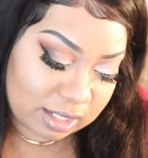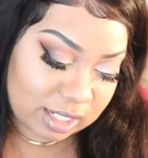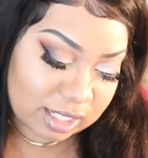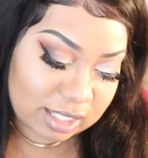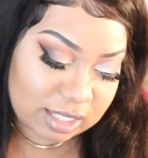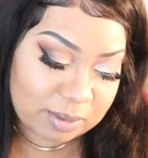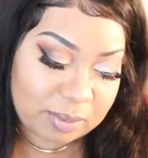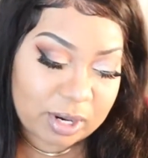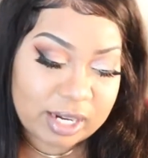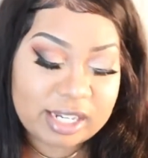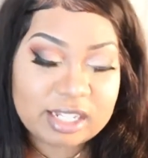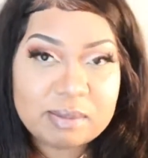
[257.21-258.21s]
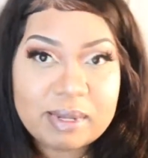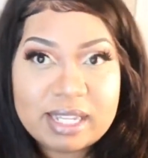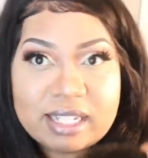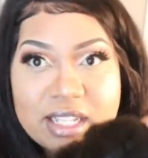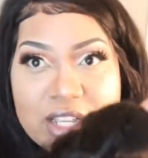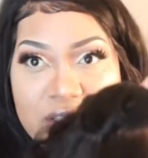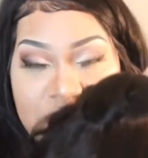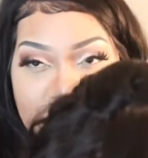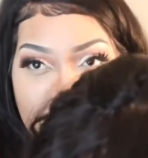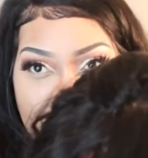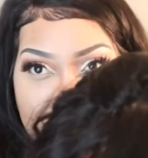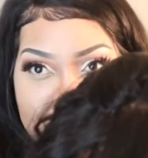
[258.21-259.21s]
this is the parting space
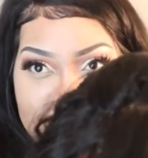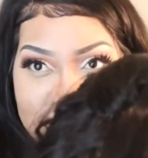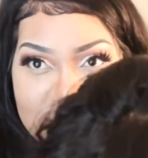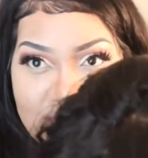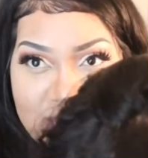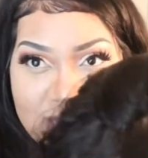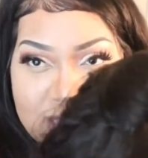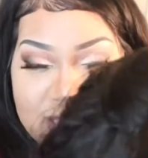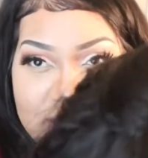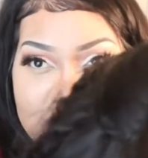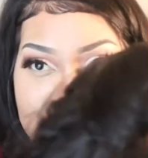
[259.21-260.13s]
on the side.